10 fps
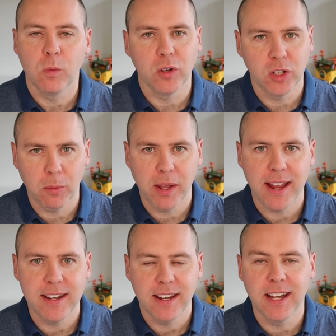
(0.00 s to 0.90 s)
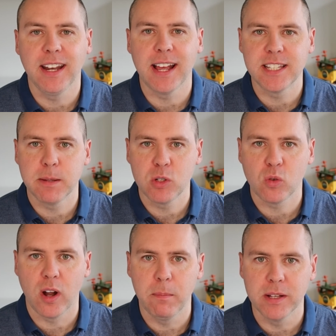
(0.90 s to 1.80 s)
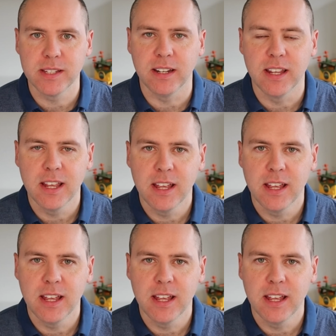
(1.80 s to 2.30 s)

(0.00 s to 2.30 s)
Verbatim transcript: well, go ahead and hit that subscribe button.